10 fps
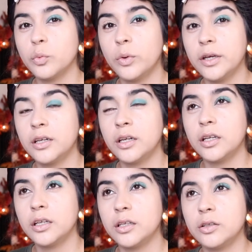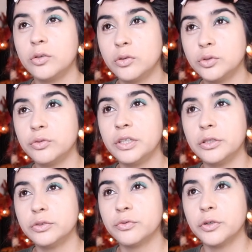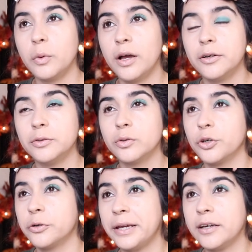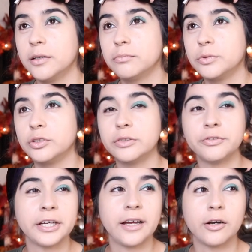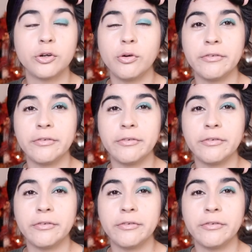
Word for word: when you don't do videos for a while or your makeup. You just forget how to do